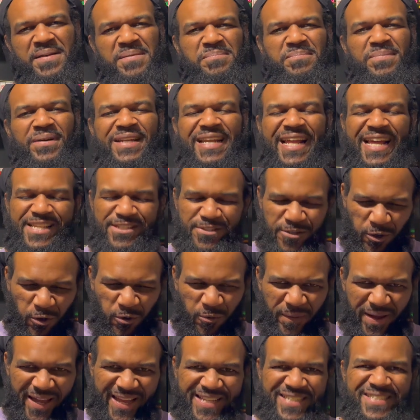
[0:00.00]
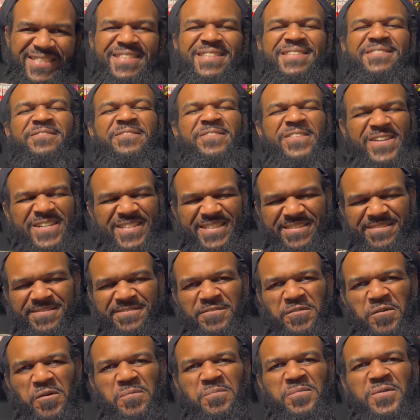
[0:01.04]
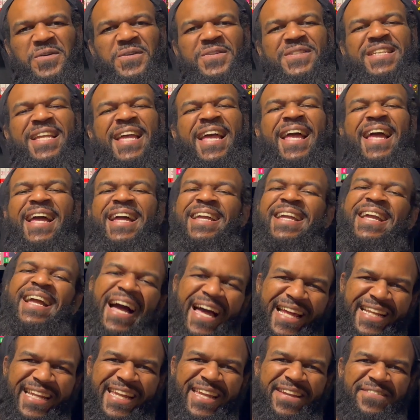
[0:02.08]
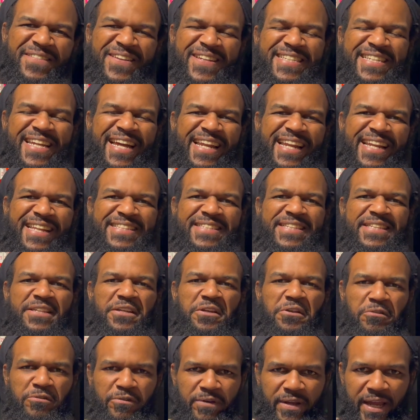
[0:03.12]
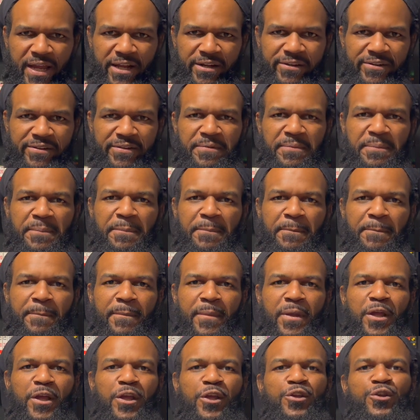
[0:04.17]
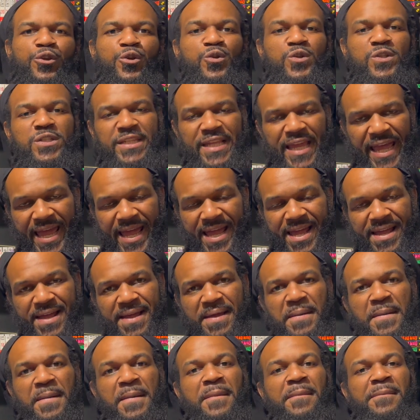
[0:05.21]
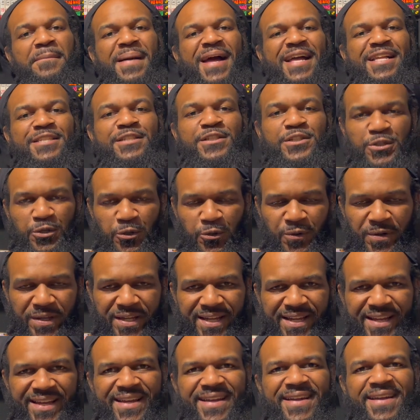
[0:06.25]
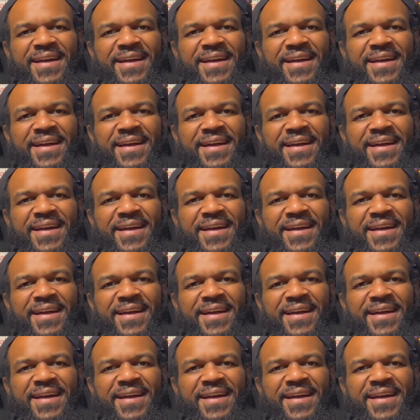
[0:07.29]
But as always, first and foremost, gotta give a shout out to the creator, Yusui Matsui.